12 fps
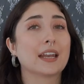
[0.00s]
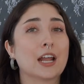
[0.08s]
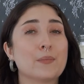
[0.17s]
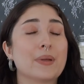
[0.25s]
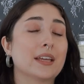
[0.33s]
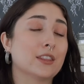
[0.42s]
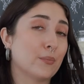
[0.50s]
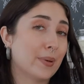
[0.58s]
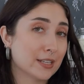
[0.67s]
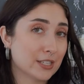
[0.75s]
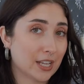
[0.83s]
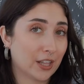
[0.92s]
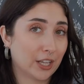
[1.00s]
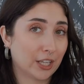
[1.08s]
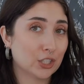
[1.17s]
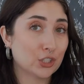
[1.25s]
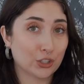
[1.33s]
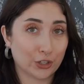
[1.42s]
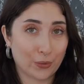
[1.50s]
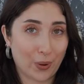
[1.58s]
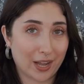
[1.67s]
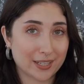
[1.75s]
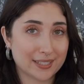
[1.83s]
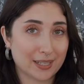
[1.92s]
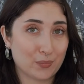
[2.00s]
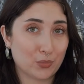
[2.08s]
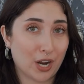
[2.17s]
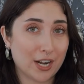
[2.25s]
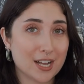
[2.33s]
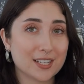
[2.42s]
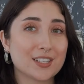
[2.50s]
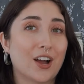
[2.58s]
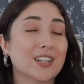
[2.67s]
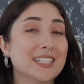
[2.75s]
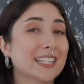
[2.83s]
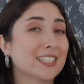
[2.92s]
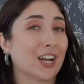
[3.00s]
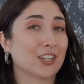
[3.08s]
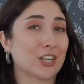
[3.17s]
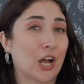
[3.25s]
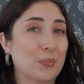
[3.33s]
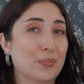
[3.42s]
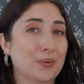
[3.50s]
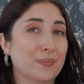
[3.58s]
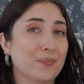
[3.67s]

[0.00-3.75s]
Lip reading: and I make the best-selling sugar waxing products on TikTok Shop.